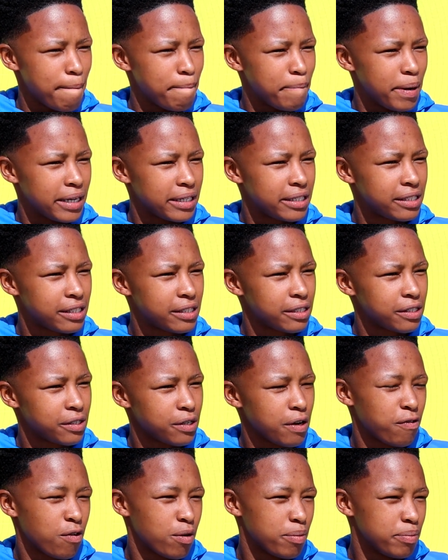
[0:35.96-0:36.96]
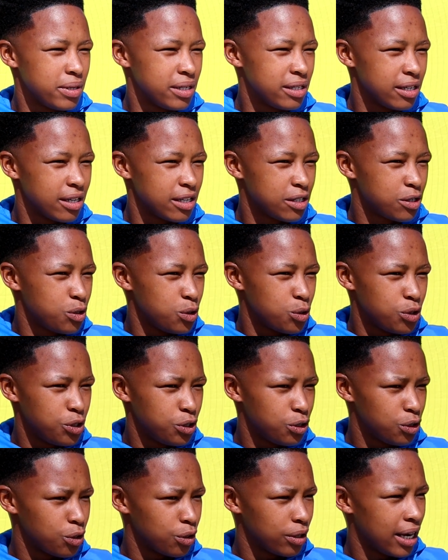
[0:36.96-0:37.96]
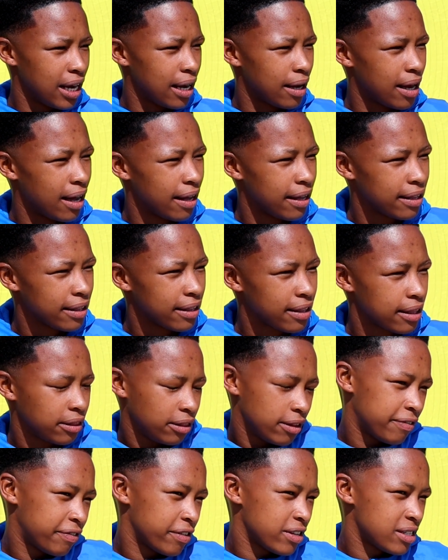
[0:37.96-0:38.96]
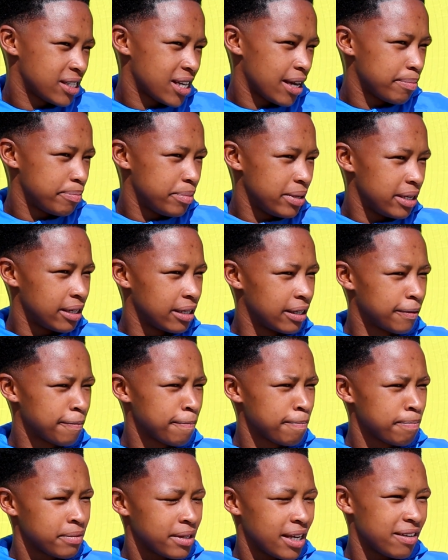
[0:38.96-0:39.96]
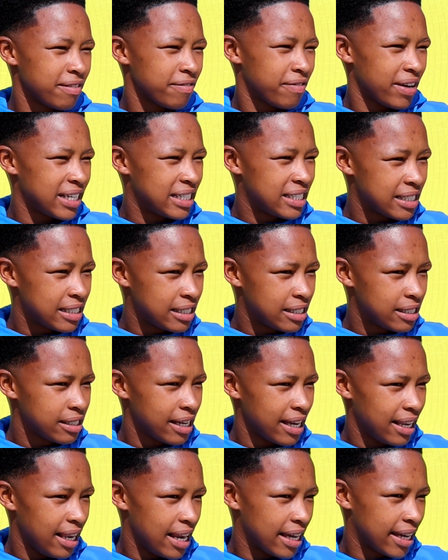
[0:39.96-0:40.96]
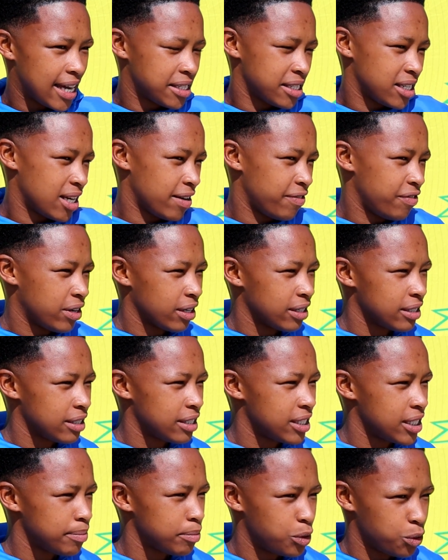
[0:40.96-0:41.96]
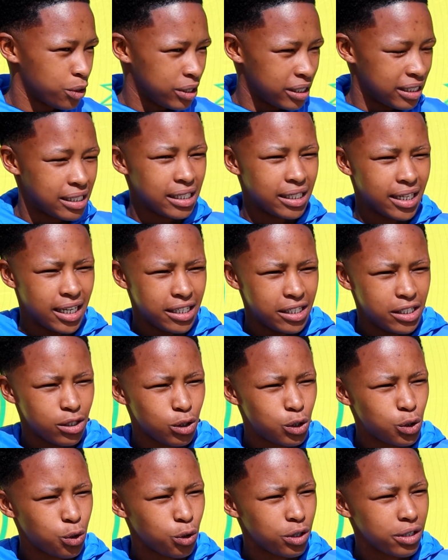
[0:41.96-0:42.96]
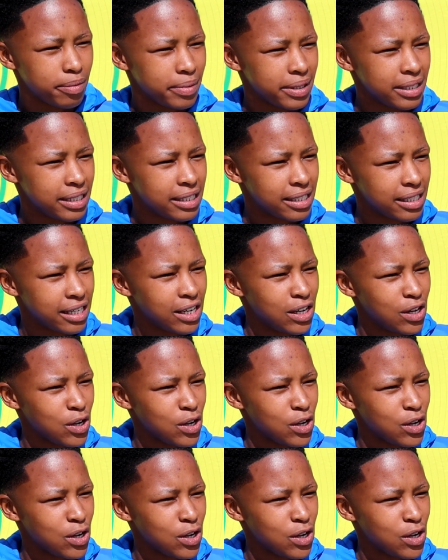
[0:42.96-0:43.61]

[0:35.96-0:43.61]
But for me, it's huge, you know, like the first time being invited like as an African team to an international tournament.